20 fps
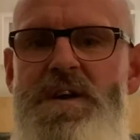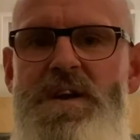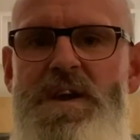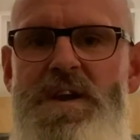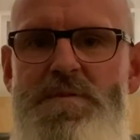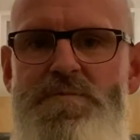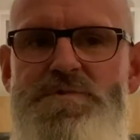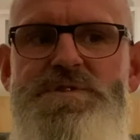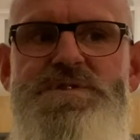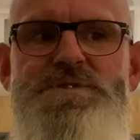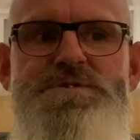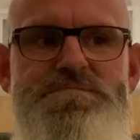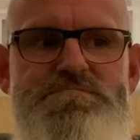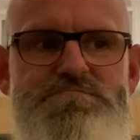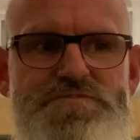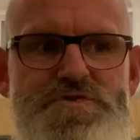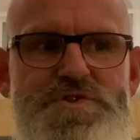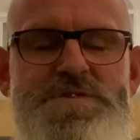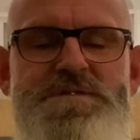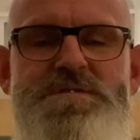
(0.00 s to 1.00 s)
It was
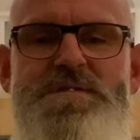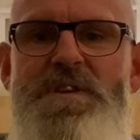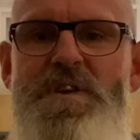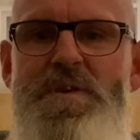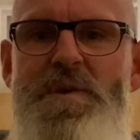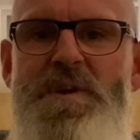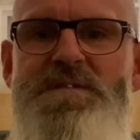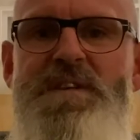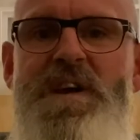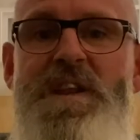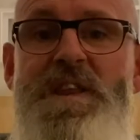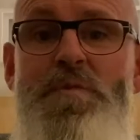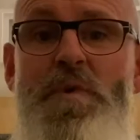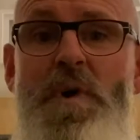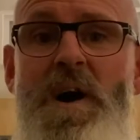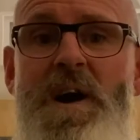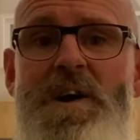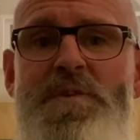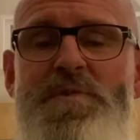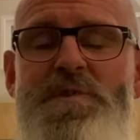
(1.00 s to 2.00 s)
just exactly what
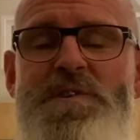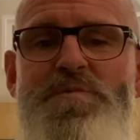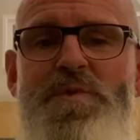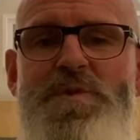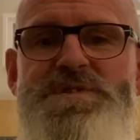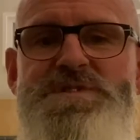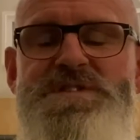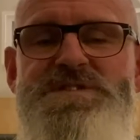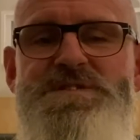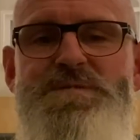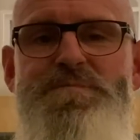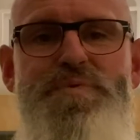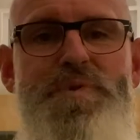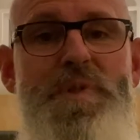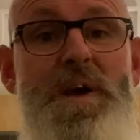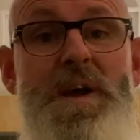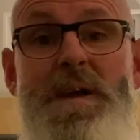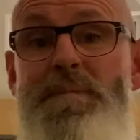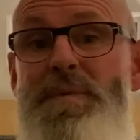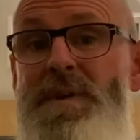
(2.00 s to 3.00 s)
I always wanted as a
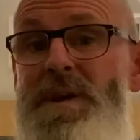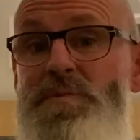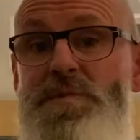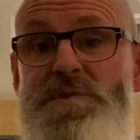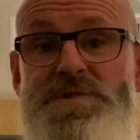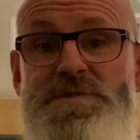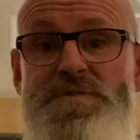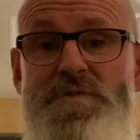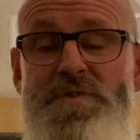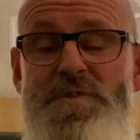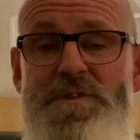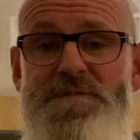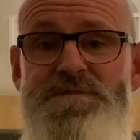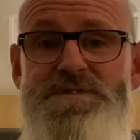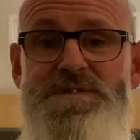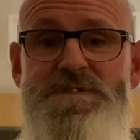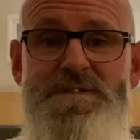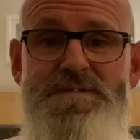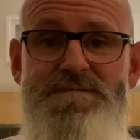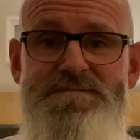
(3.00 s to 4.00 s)
player, but I wasn't good
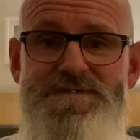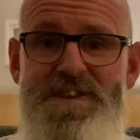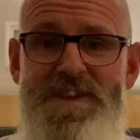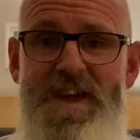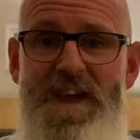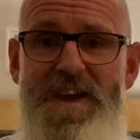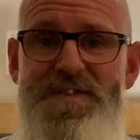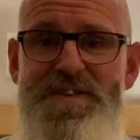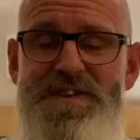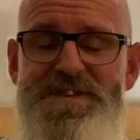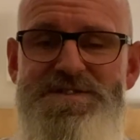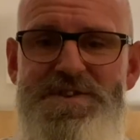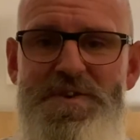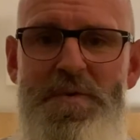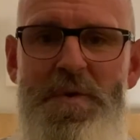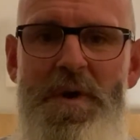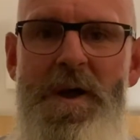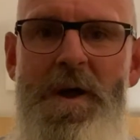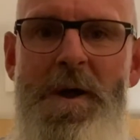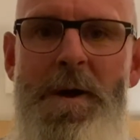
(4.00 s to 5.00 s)
enough to get there. So
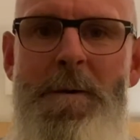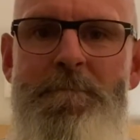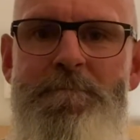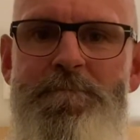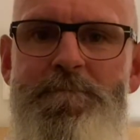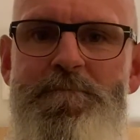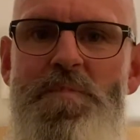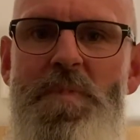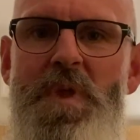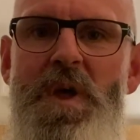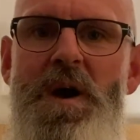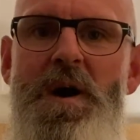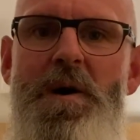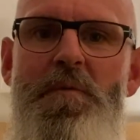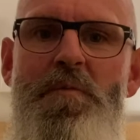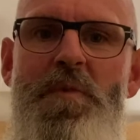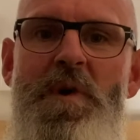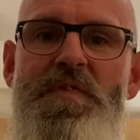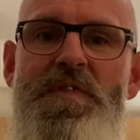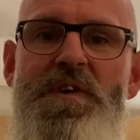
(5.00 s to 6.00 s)

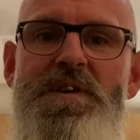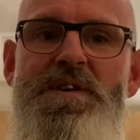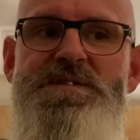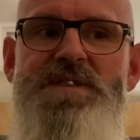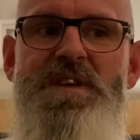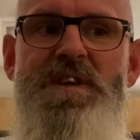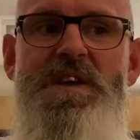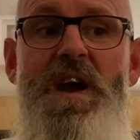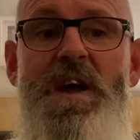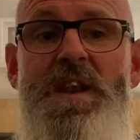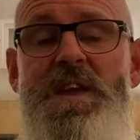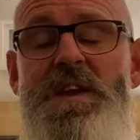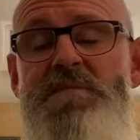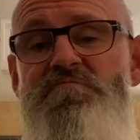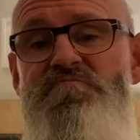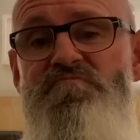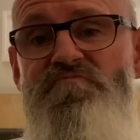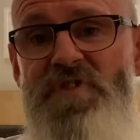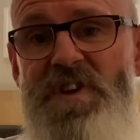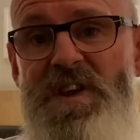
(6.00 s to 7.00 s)
went there as a caddy,
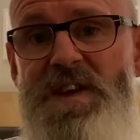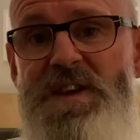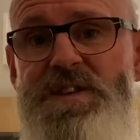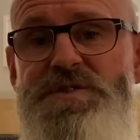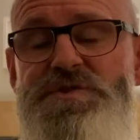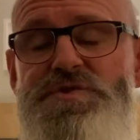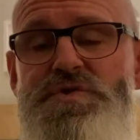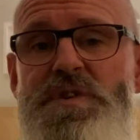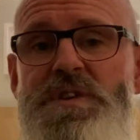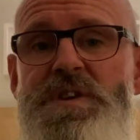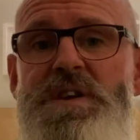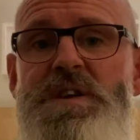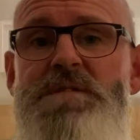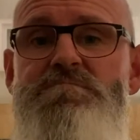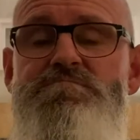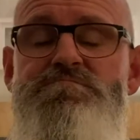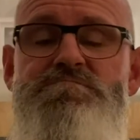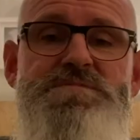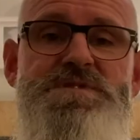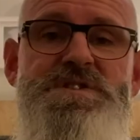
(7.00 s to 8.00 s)
really enjoyed it,
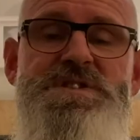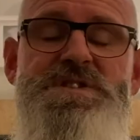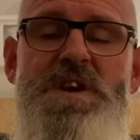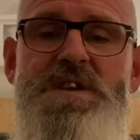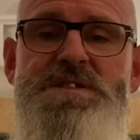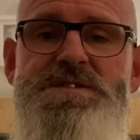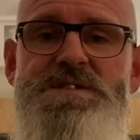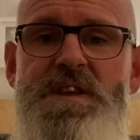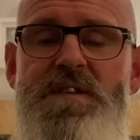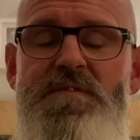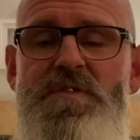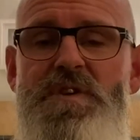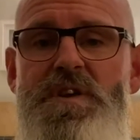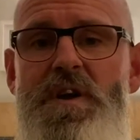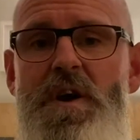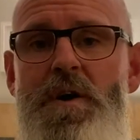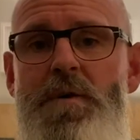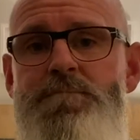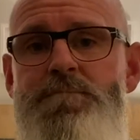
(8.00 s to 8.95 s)
decided to give it a go.